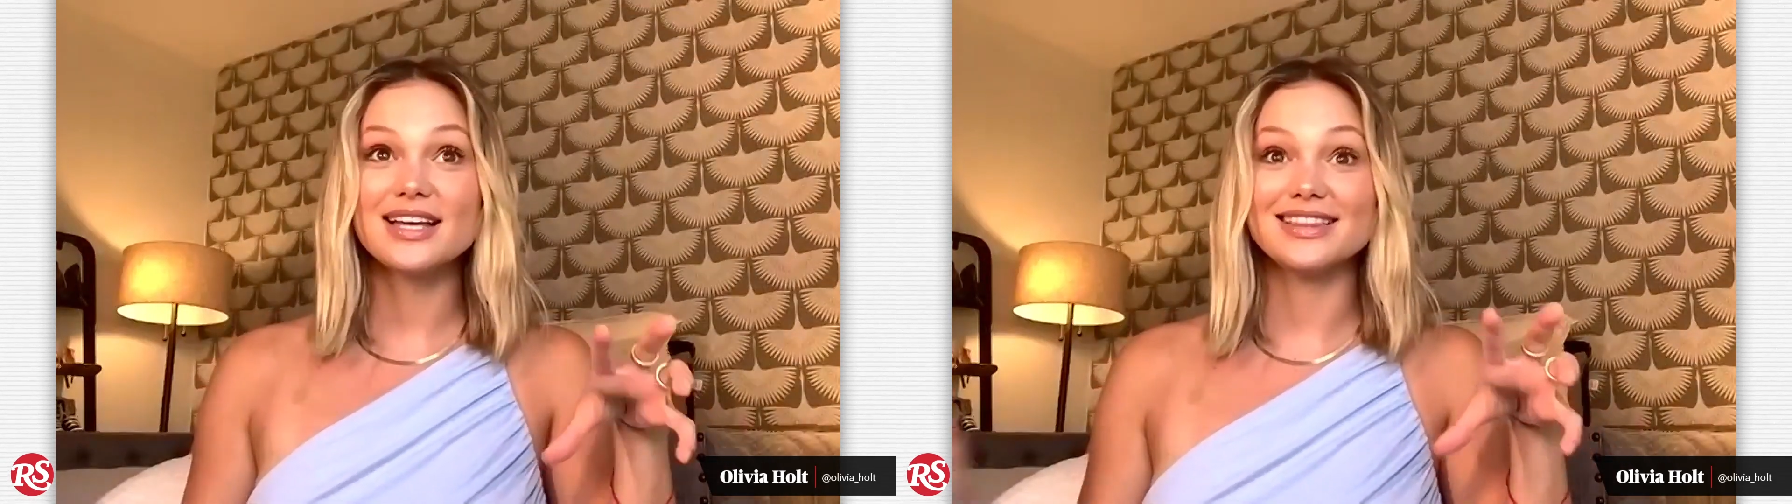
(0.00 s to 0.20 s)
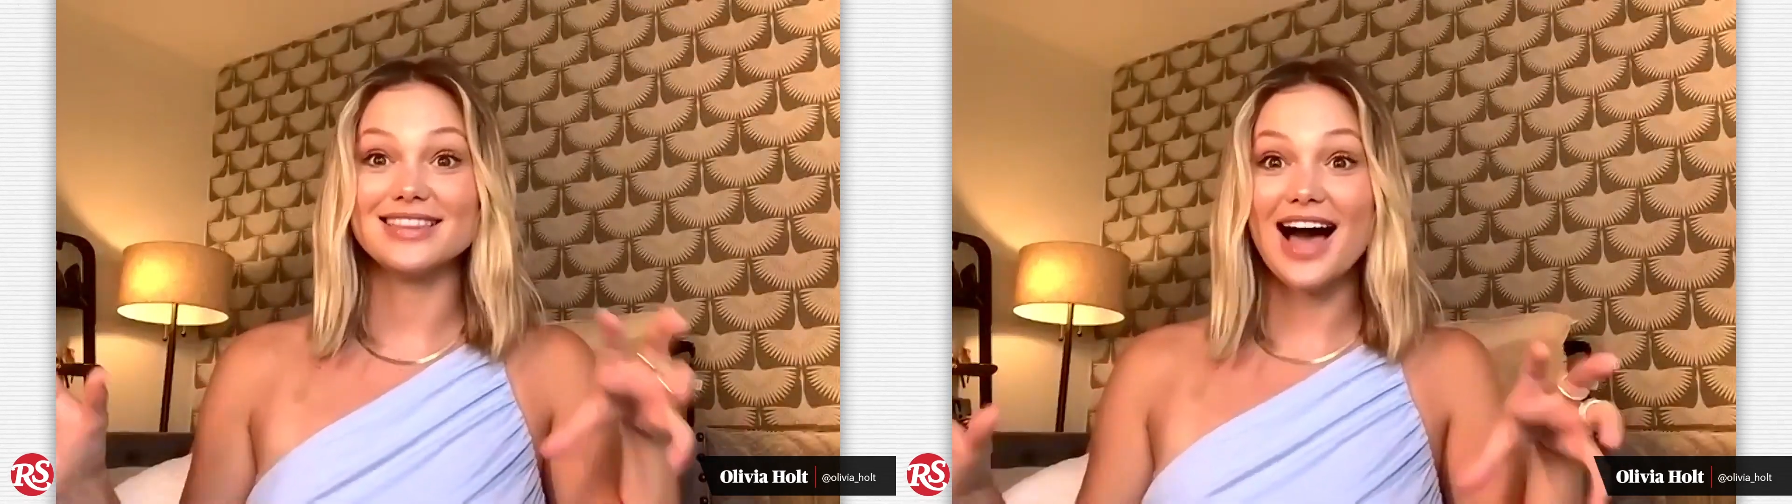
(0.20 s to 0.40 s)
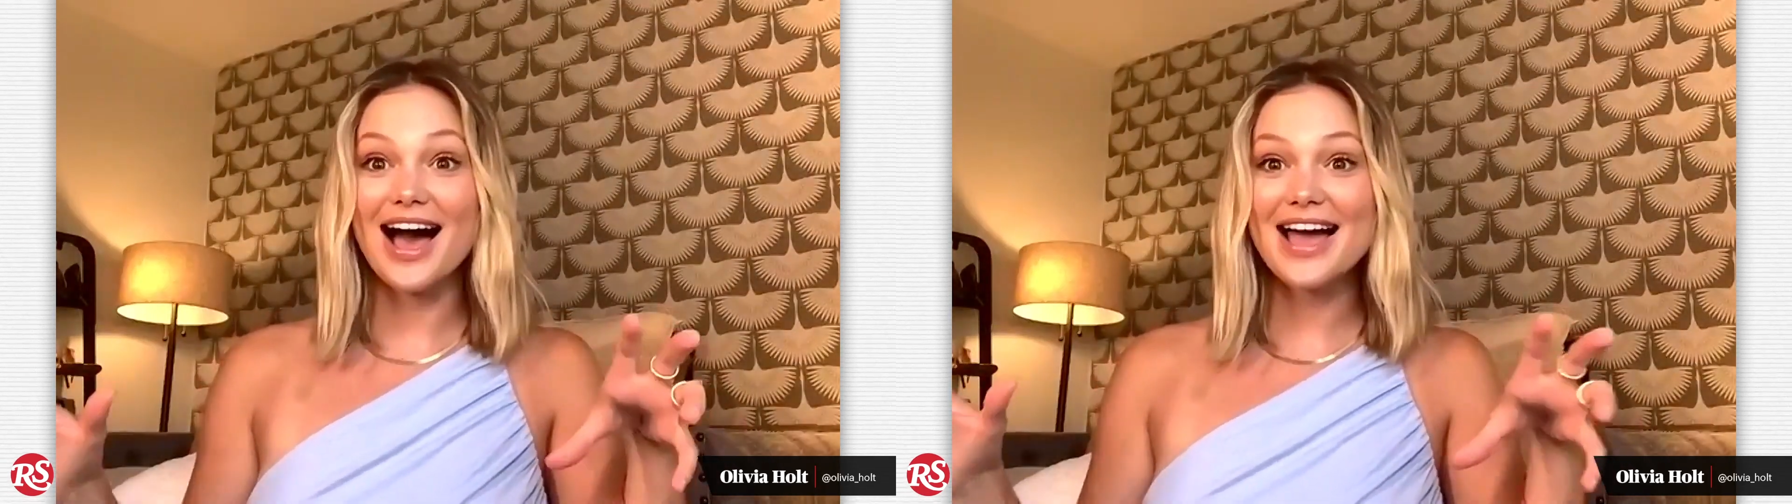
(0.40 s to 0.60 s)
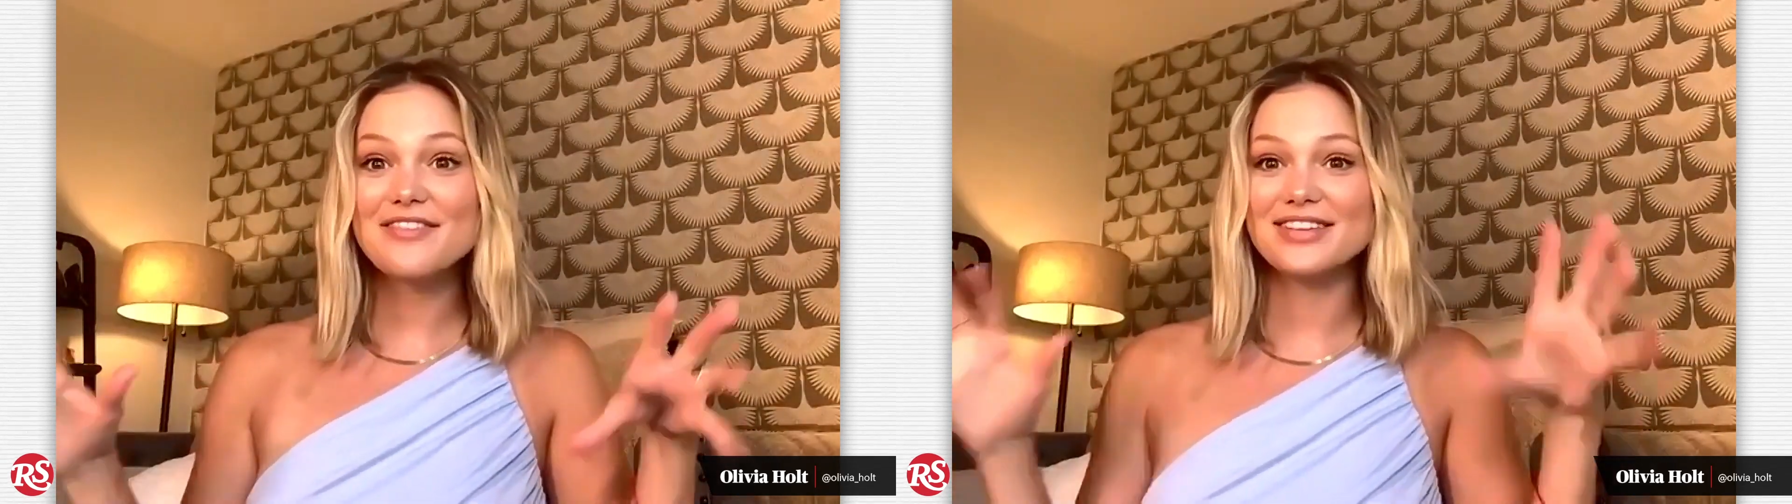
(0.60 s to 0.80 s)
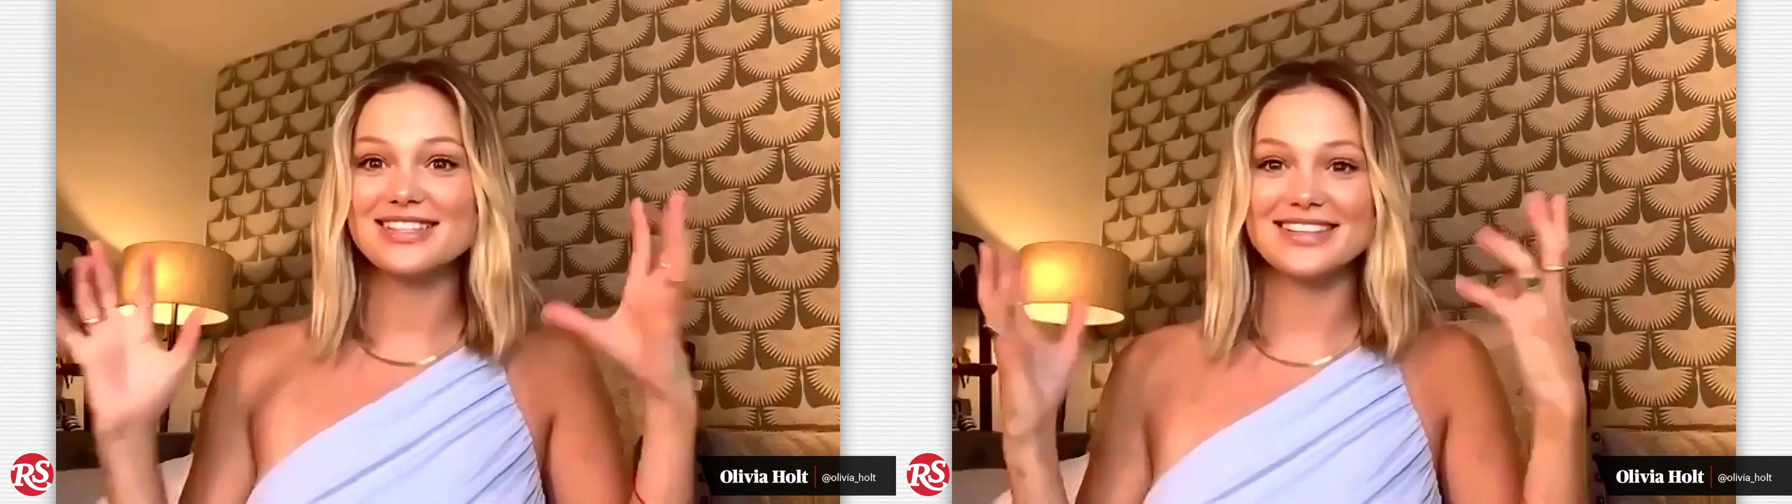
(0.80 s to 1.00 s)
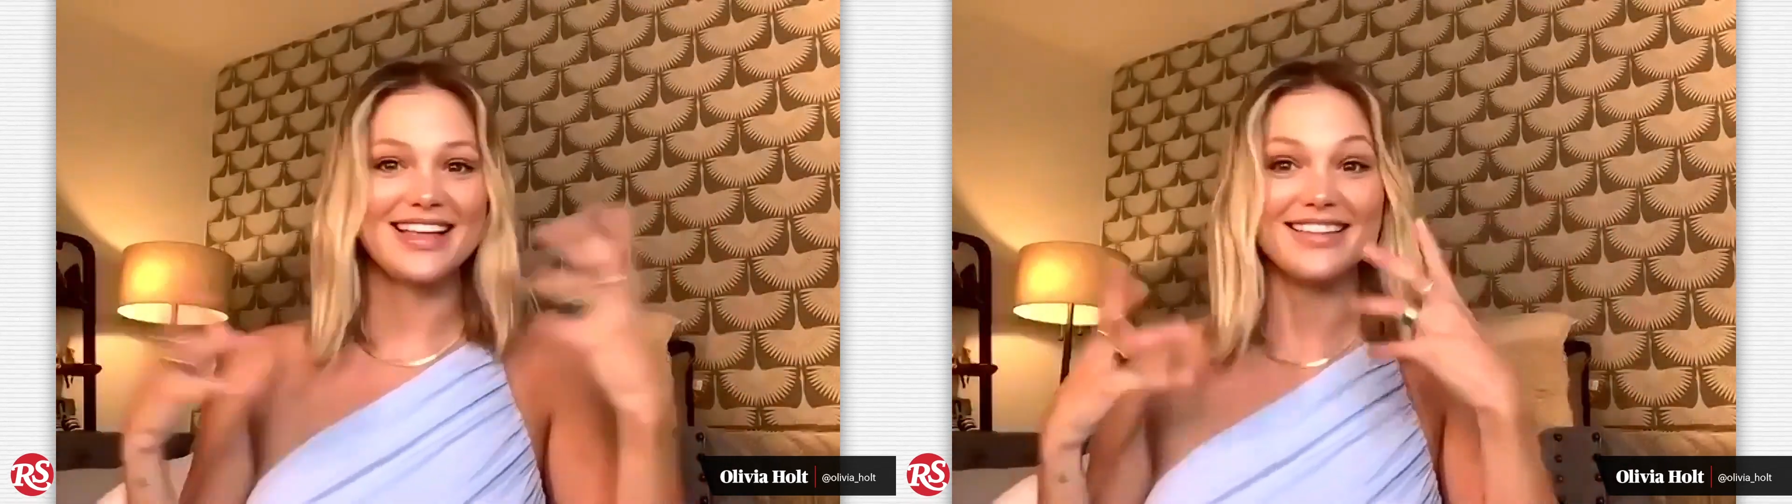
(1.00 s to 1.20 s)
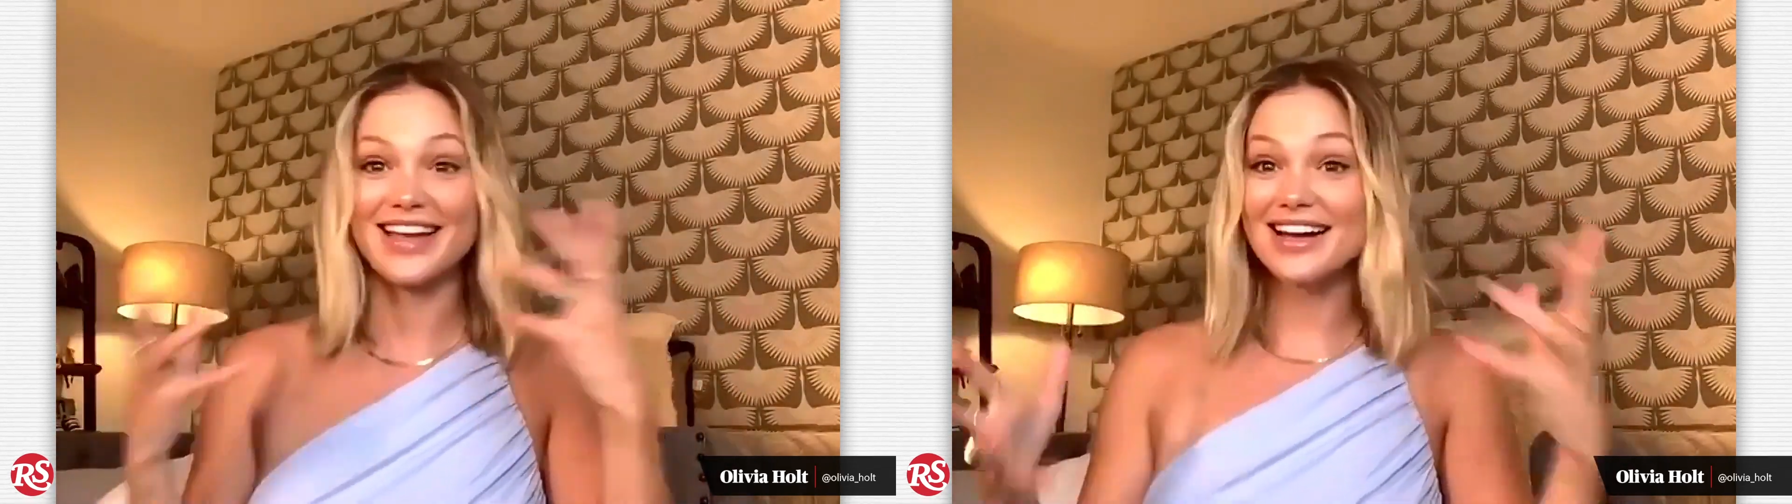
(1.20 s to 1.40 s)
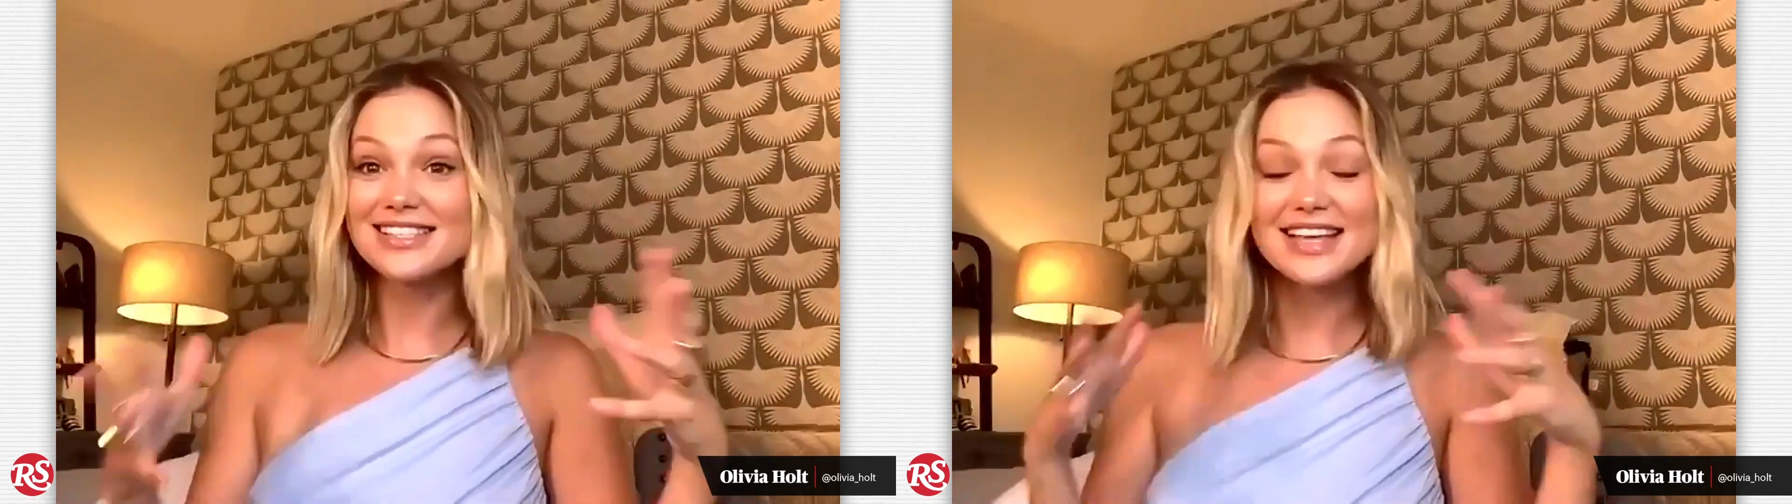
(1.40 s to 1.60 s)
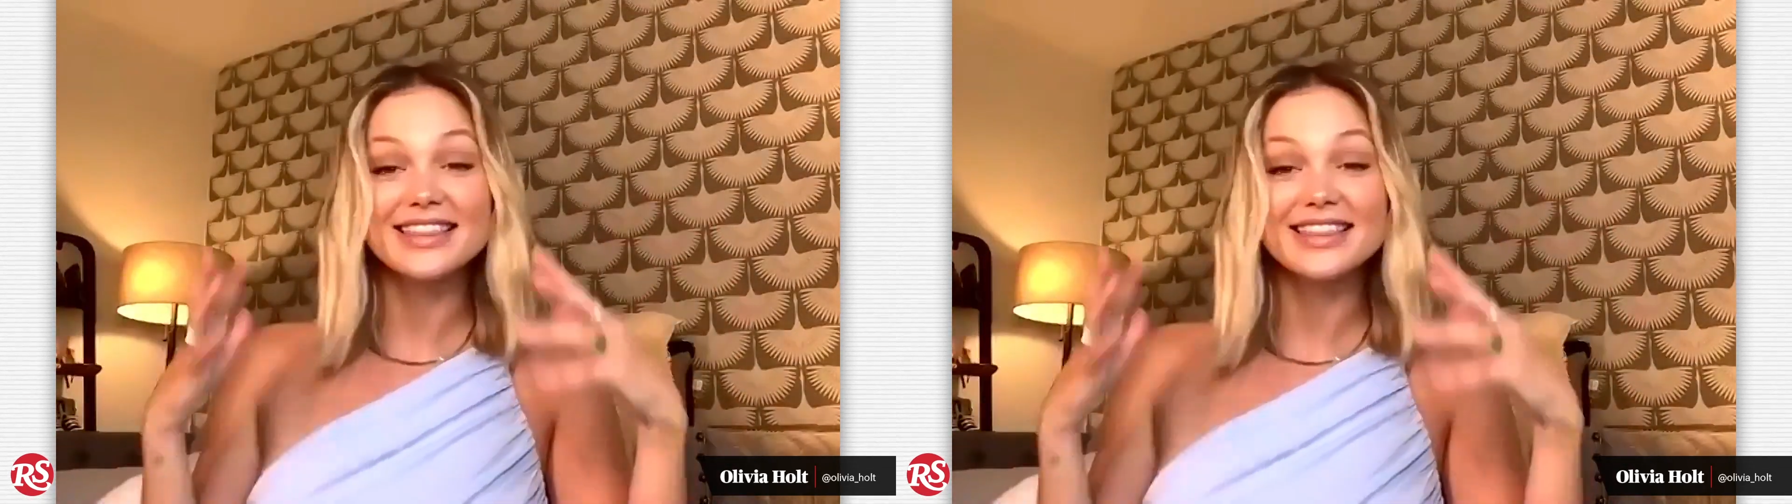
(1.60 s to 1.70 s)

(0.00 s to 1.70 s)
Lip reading: live, and to like I said,